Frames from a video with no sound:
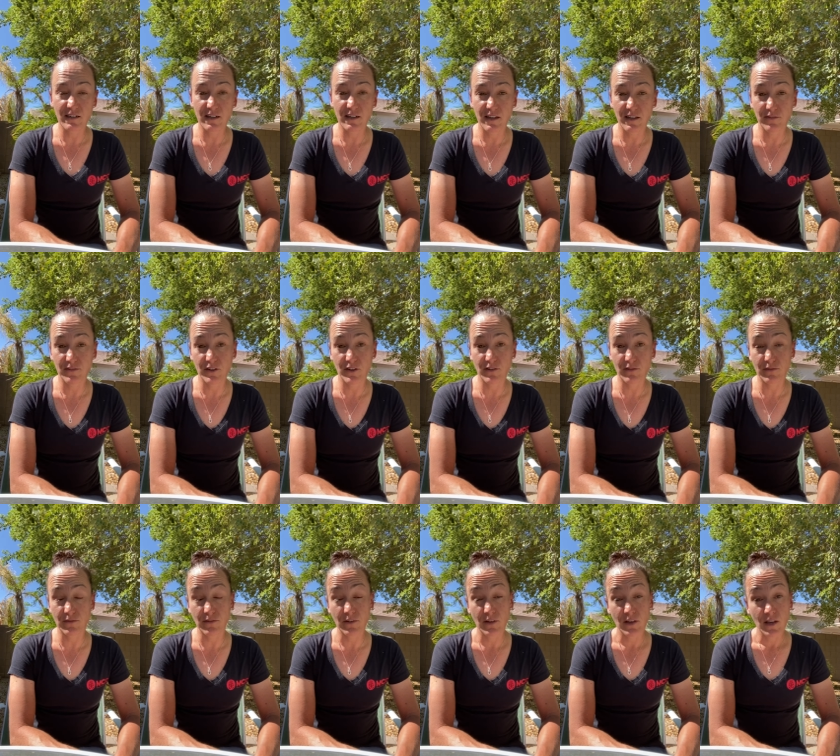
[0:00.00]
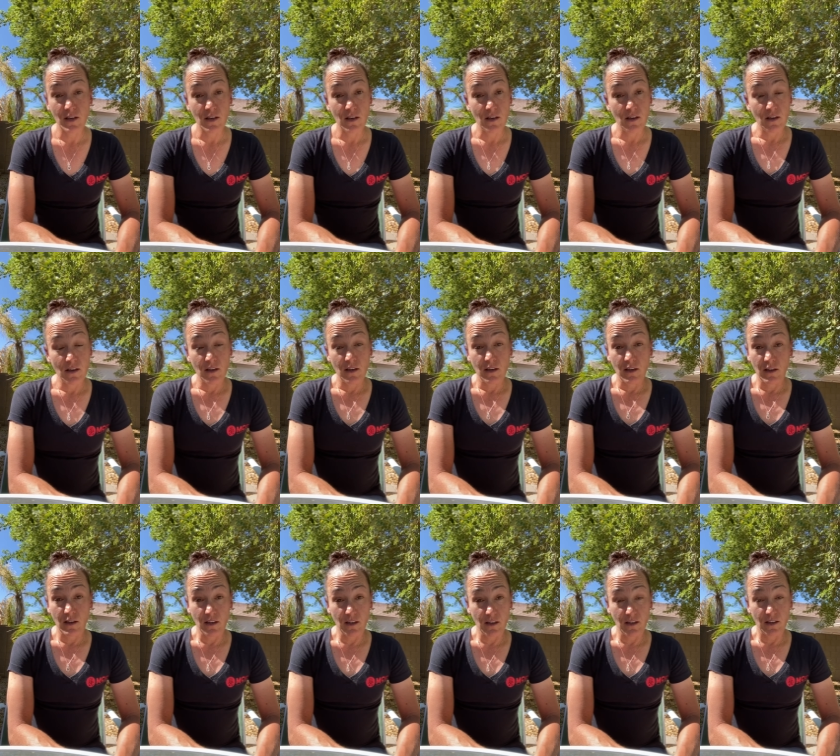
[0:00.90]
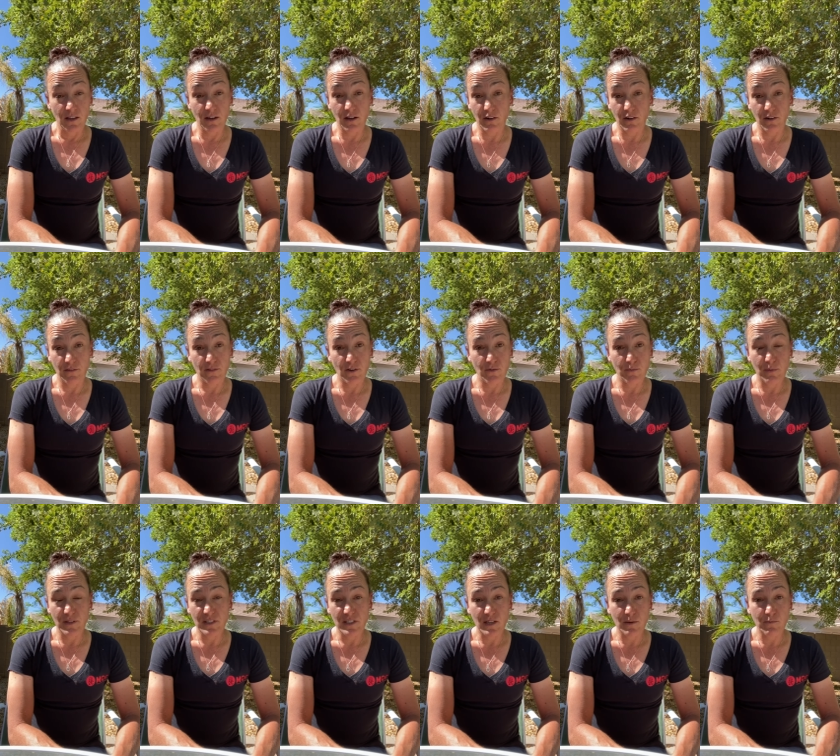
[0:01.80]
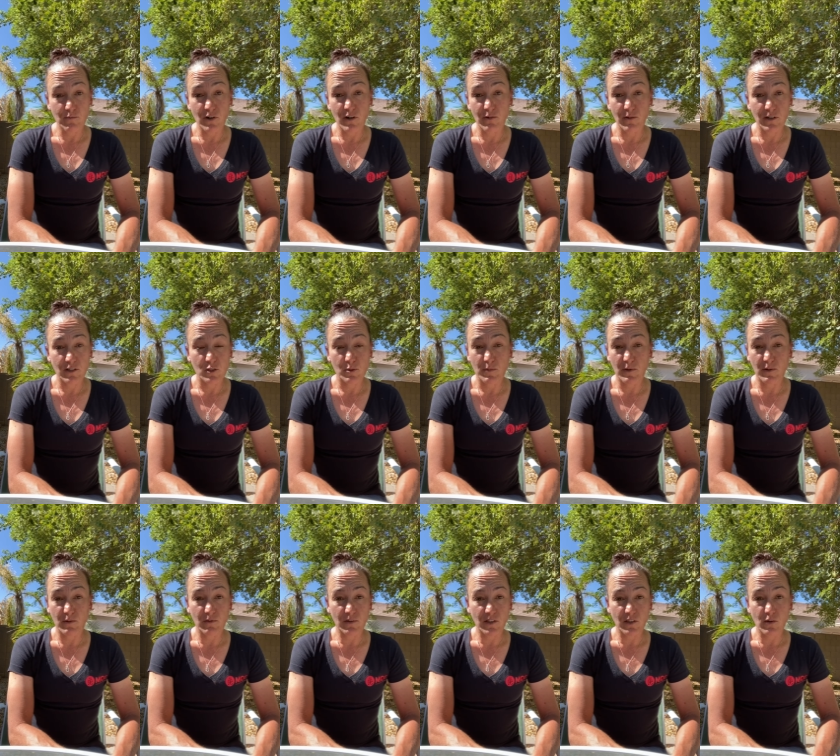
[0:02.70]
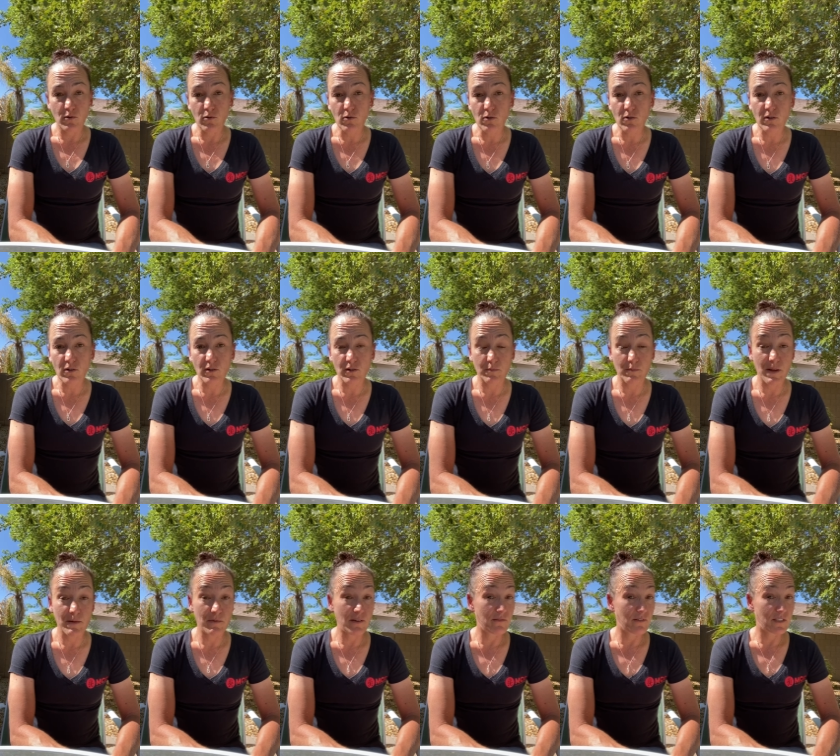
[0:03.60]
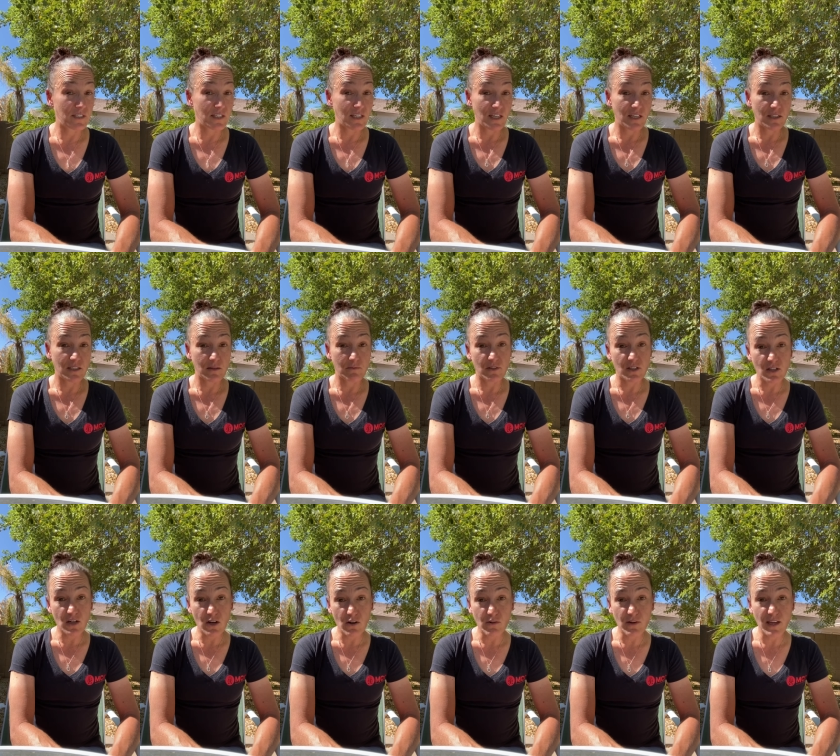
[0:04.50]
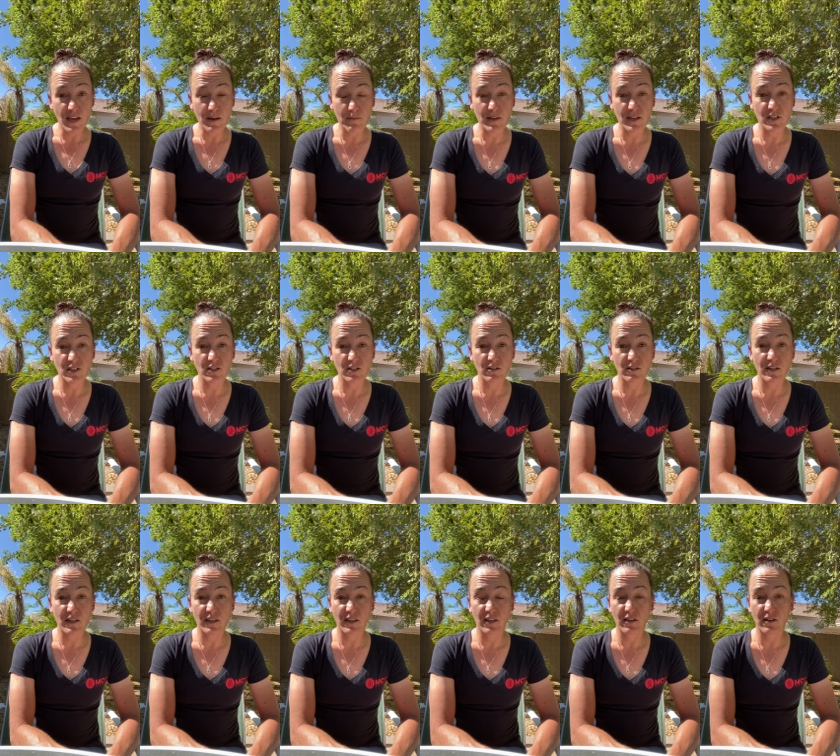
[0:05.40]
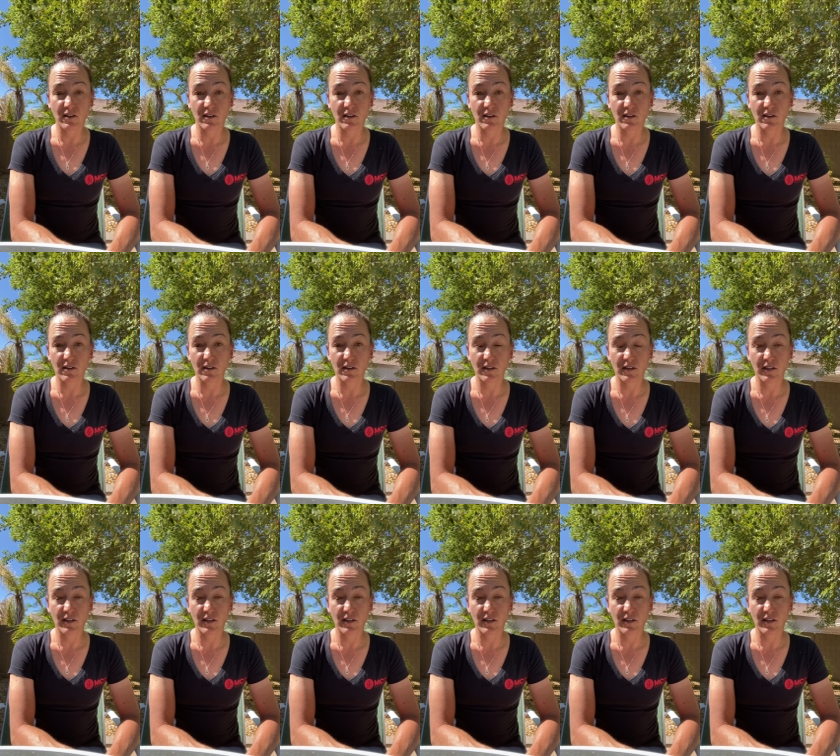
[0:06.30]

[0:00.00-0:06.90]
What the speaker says: If you've been somewhere where it's been really cool or maybe even seeing some snow yet, make sure that you're